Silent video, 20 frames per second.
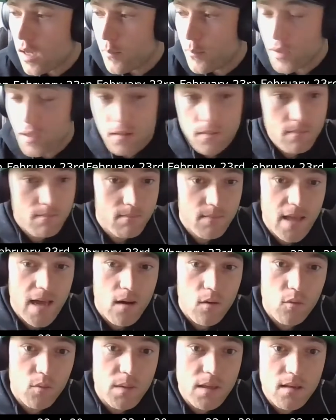But
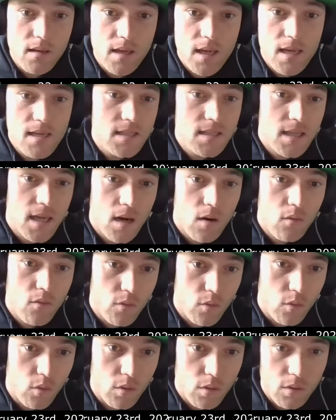that will be the case now
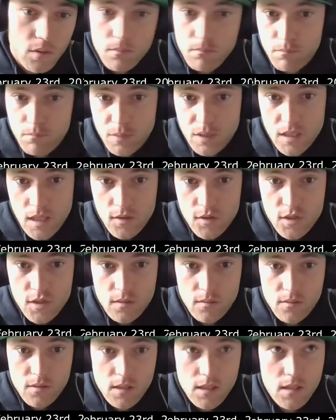for
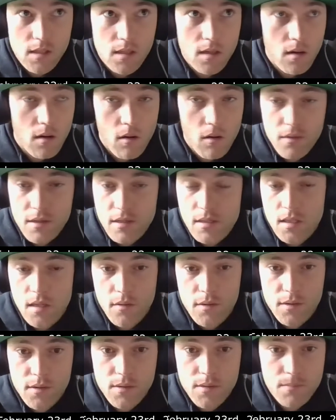potentially all these
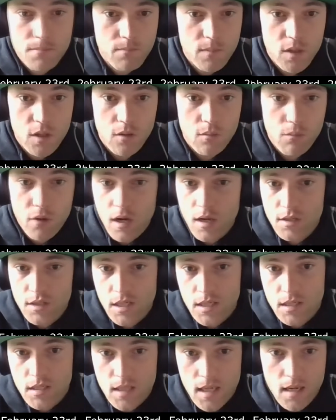other, you know,
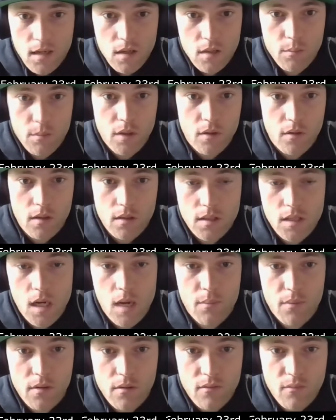projects that could build on
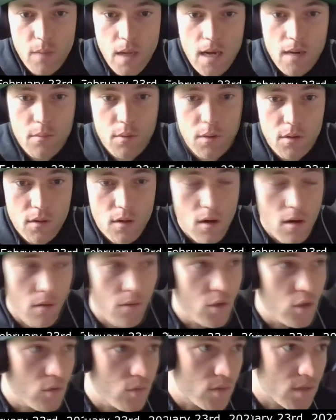top of PAC
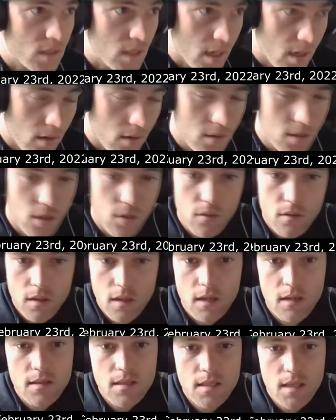protocol and use their
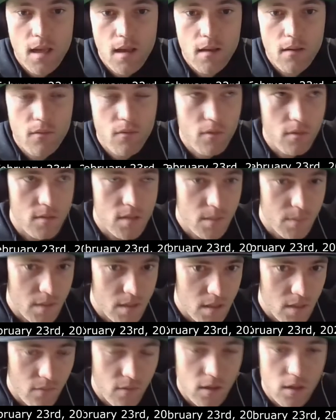token instead for
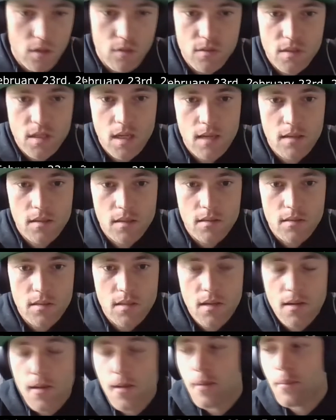specific use
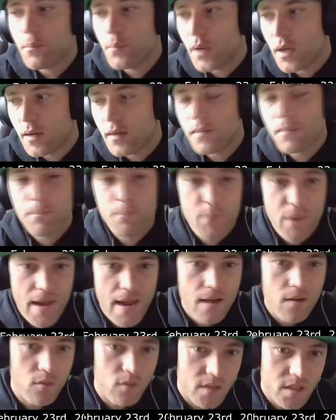cases. But
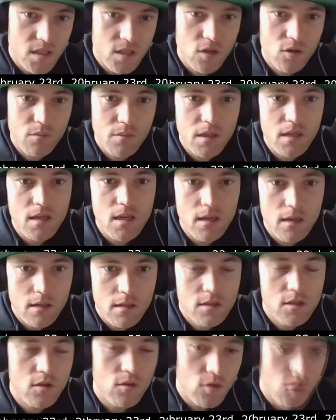PAC will still be
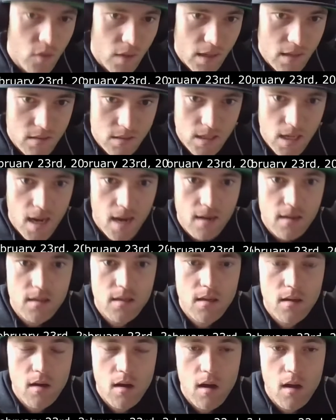needed to transact
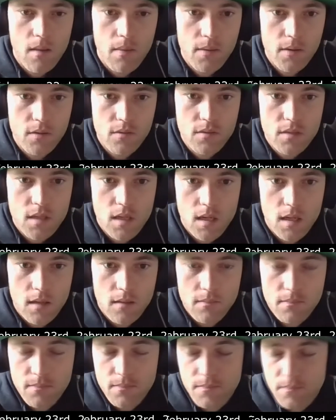on those
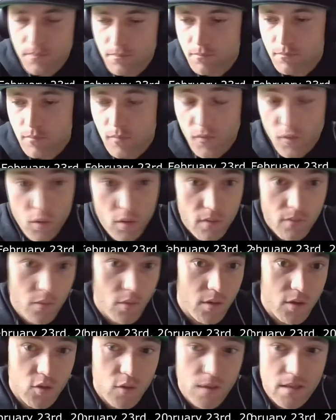
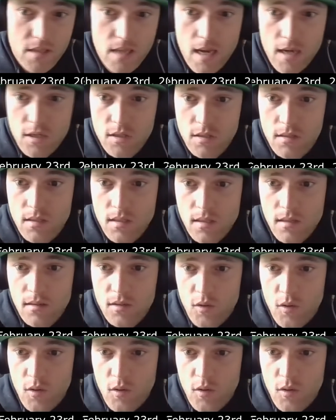for the transactions.